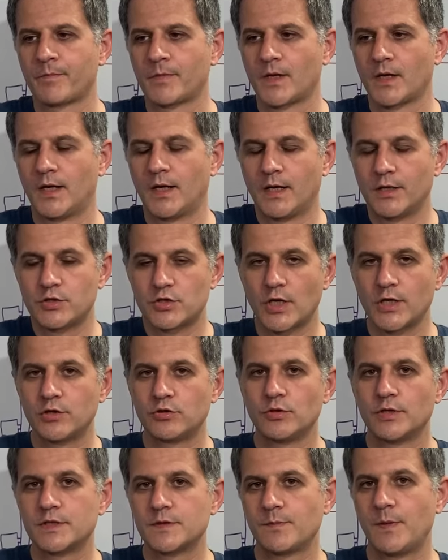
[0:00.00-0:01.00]
I tried
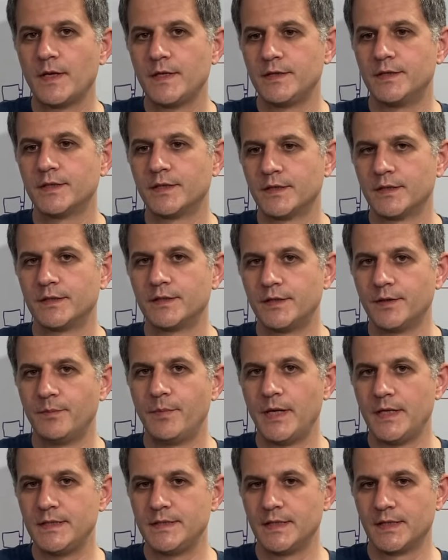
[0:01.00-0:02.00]
to explain the
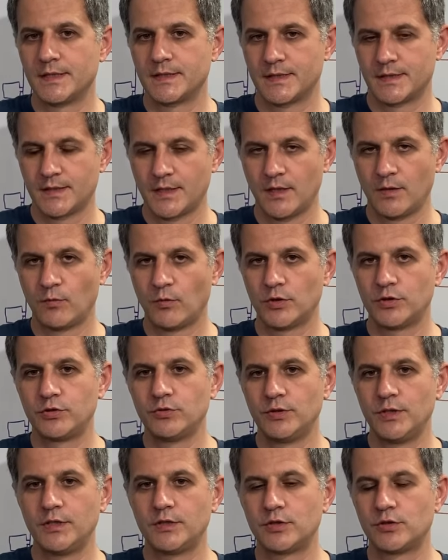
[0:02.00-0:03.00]
basics, what
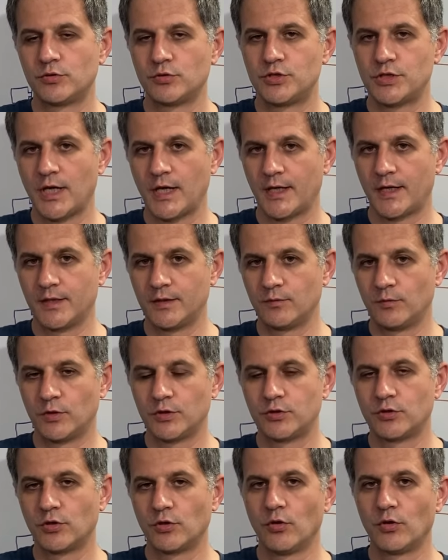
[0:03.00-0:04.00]
you need to check and
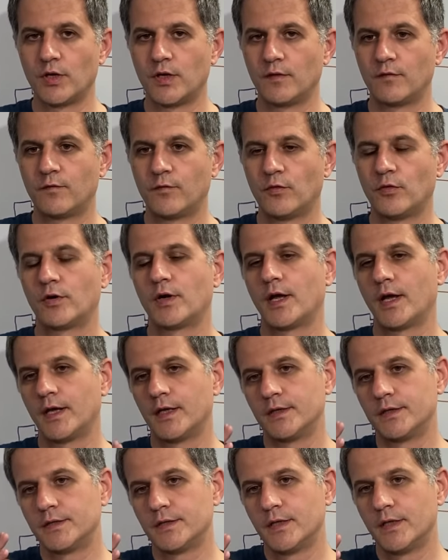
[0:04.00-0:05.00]
what you're looking for,
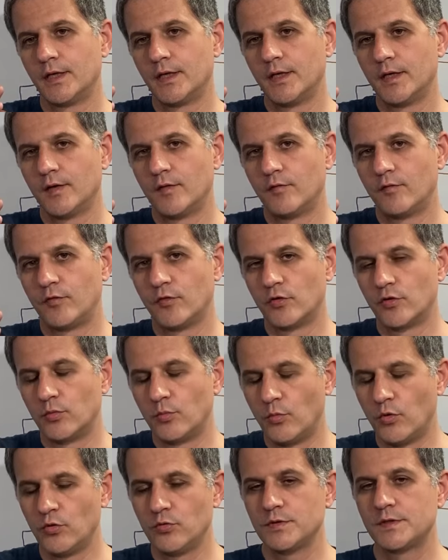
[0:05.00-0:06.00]
and for
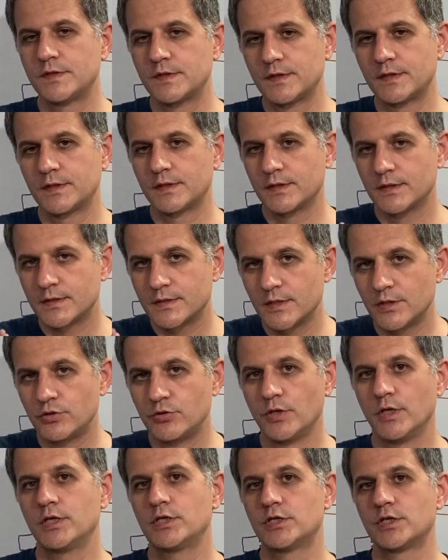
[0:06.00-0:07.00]
most
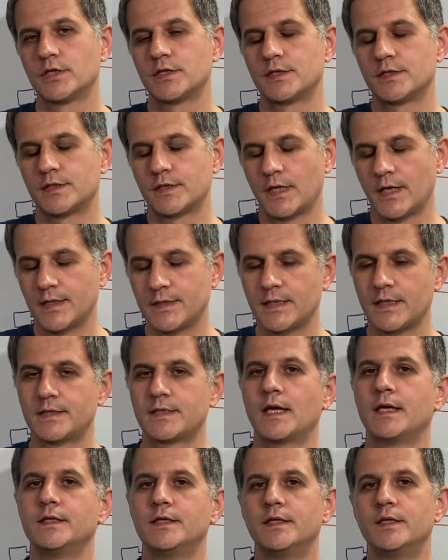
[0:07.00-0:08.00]
situations, as I
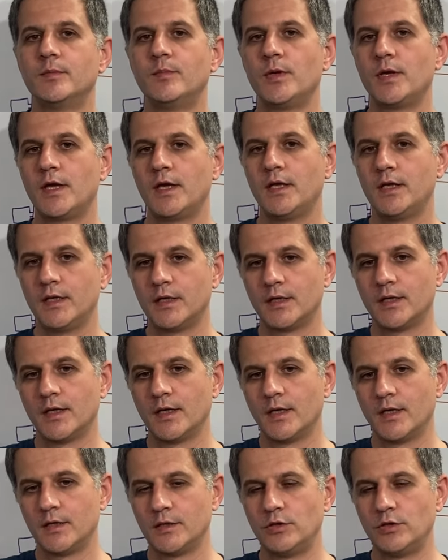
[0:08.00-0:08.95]
said in the beginning,